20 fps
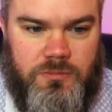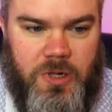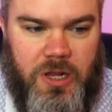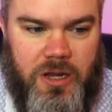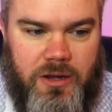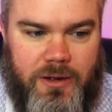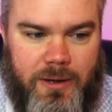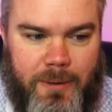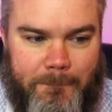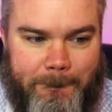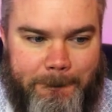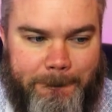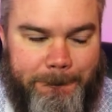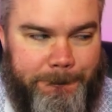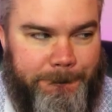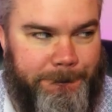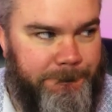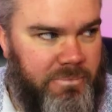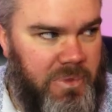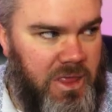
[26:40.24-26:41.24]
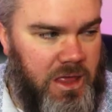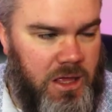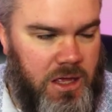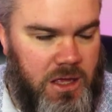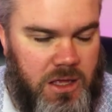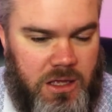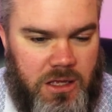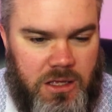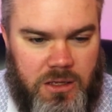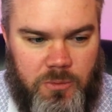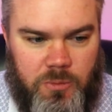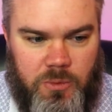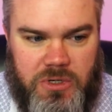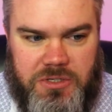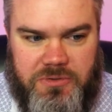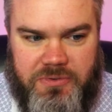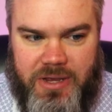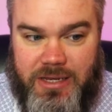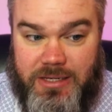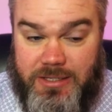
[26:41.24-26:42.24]
There you go.
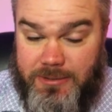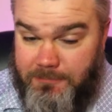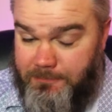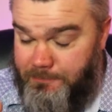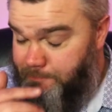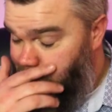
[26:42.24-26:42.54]
Was fast.